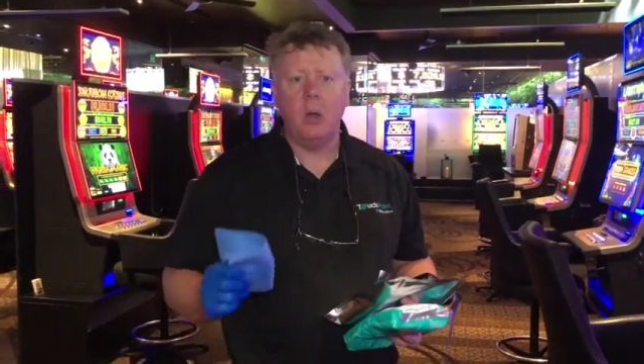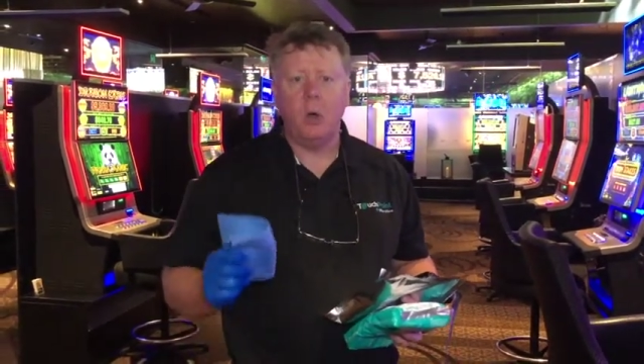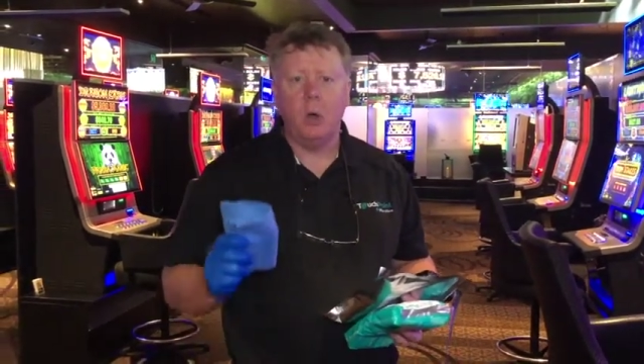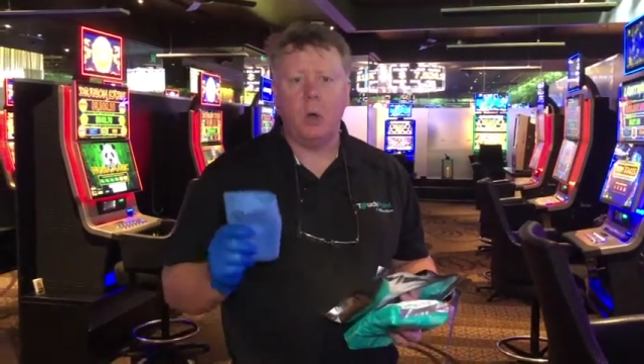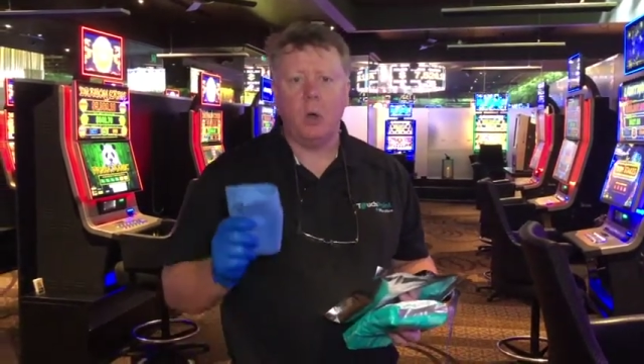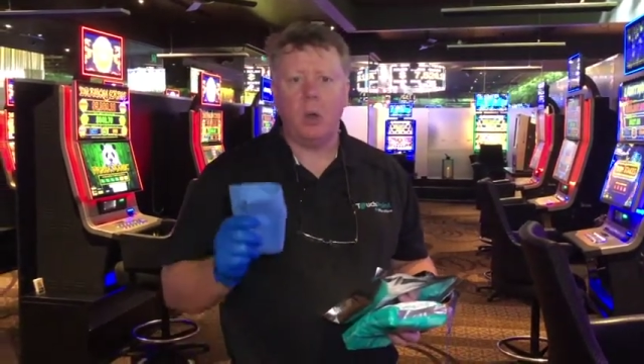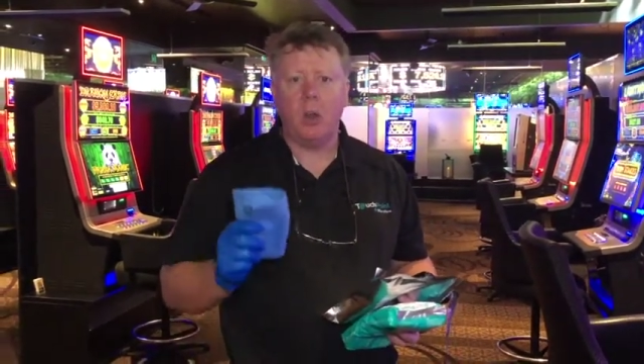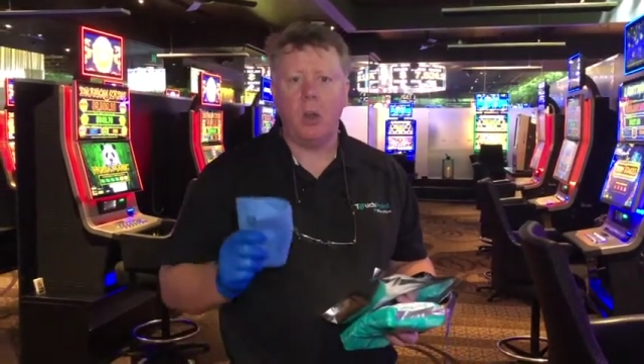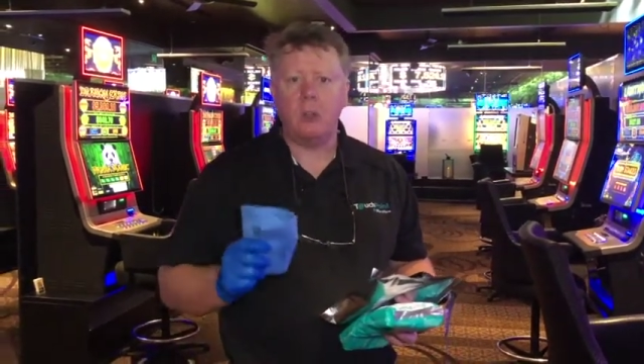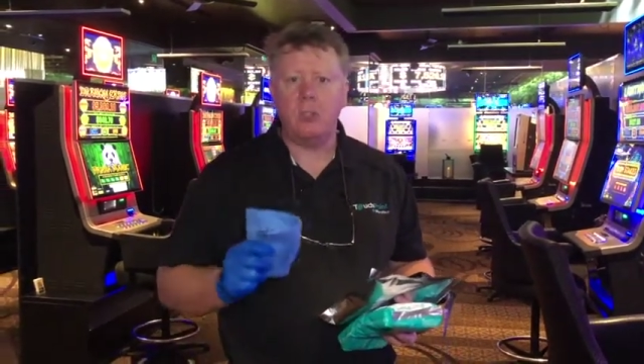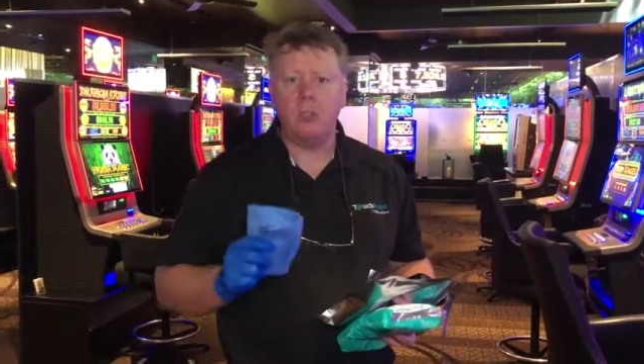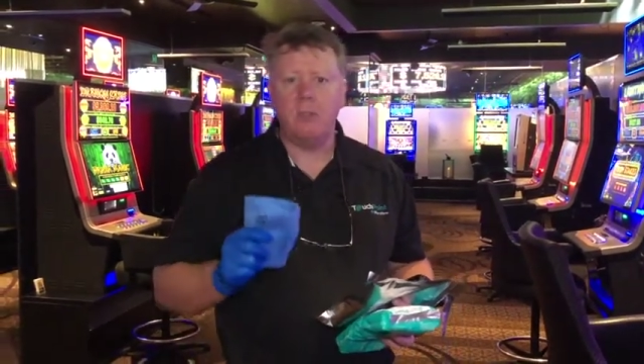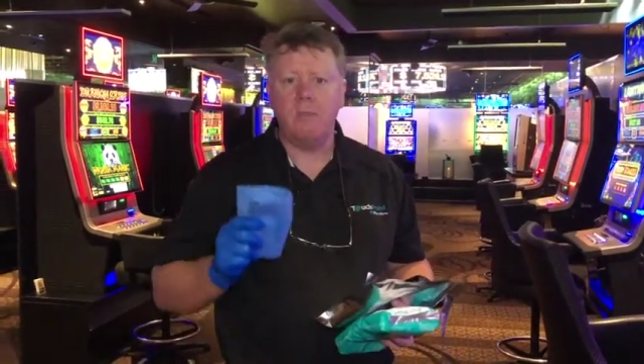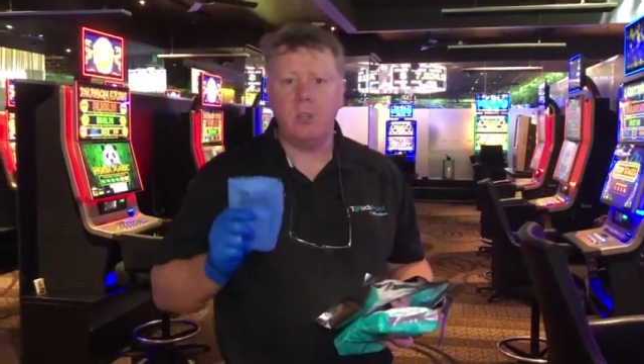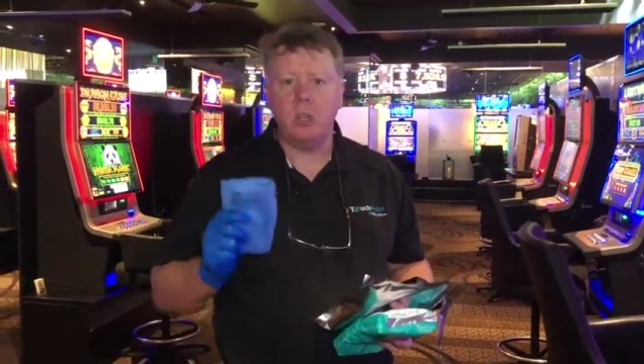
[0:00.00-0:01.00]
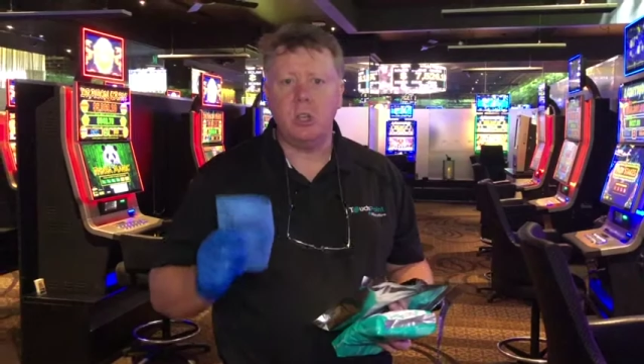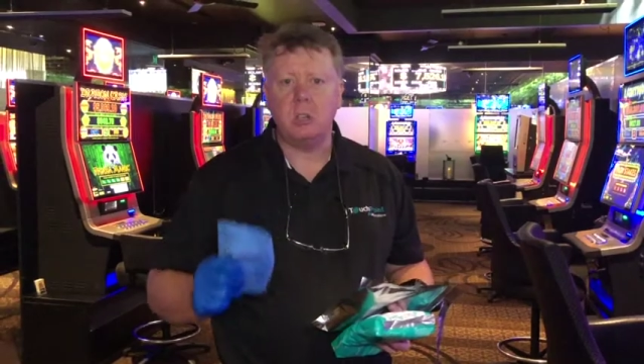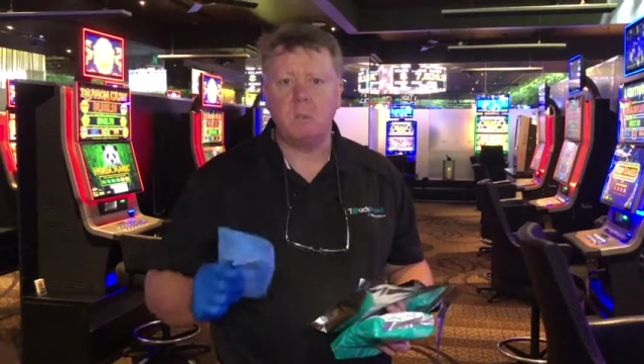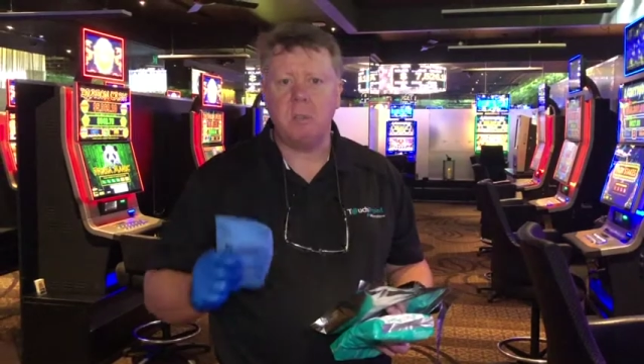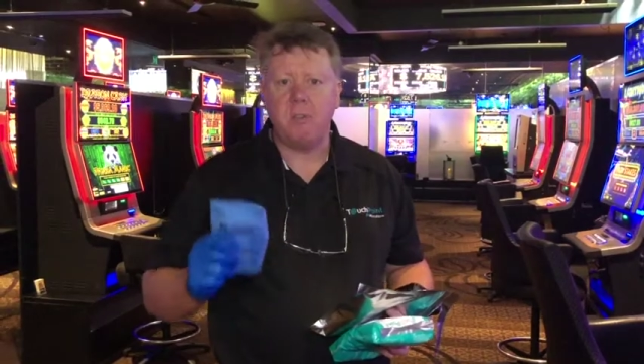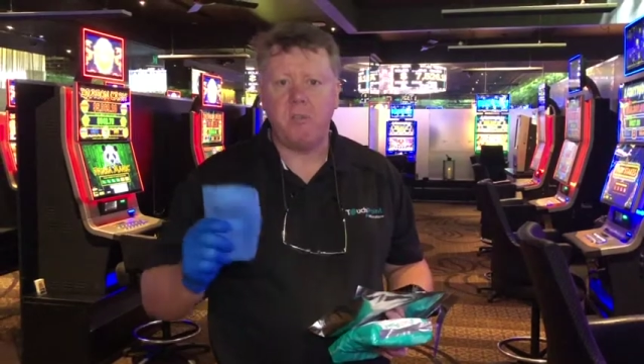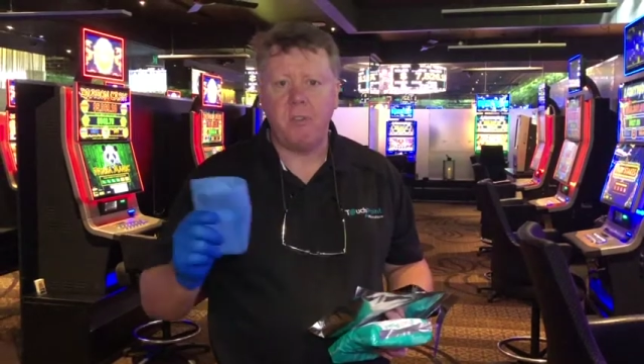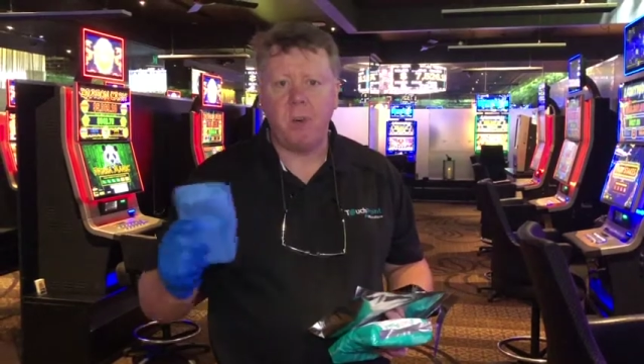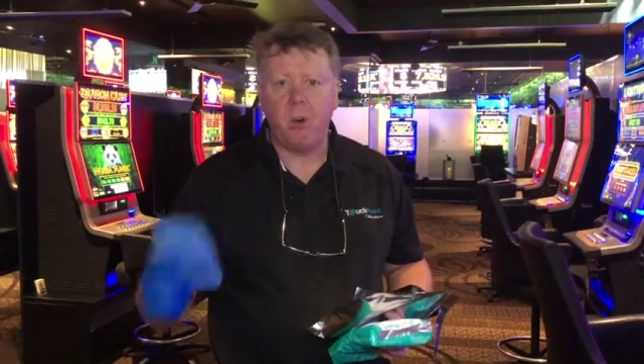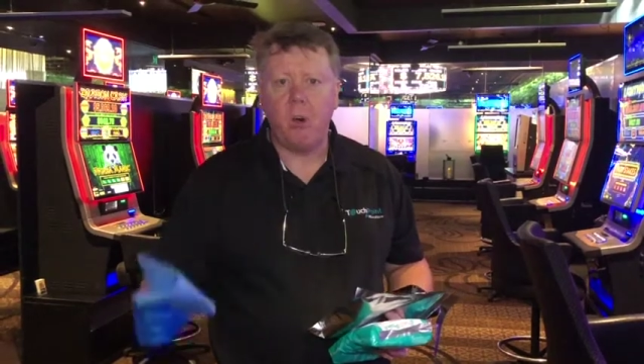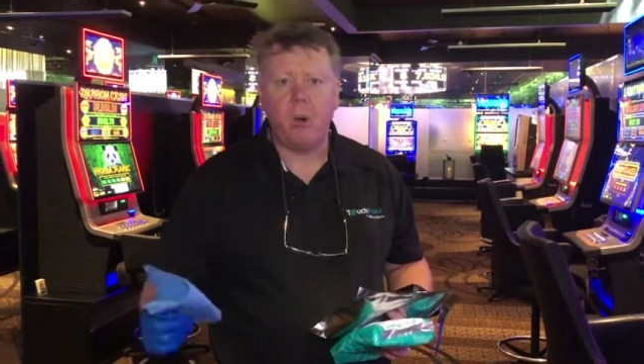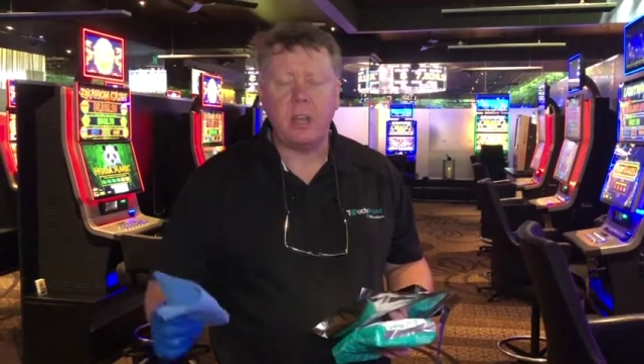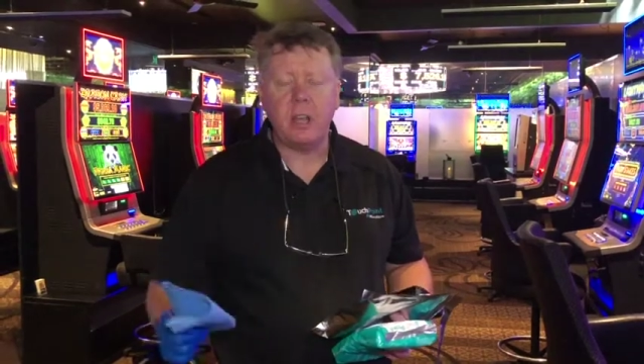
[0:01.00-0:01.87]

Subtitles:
or cloths you've used before